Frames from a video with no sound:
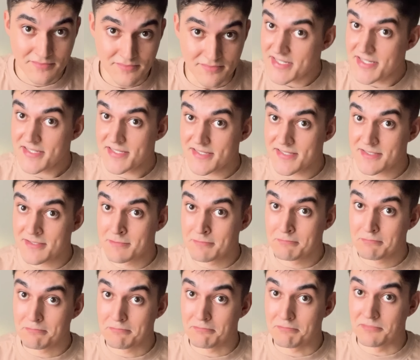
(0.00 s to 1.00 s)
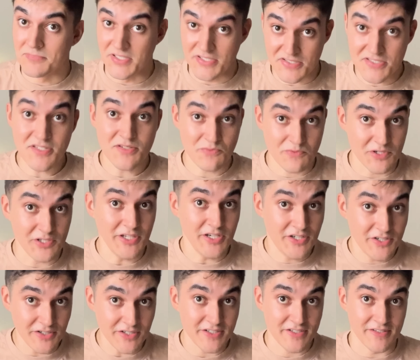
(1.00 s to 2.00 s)
This is really
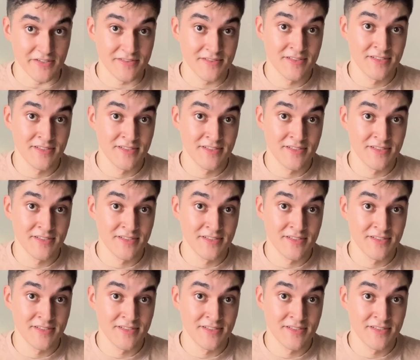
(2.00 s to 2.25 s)
good.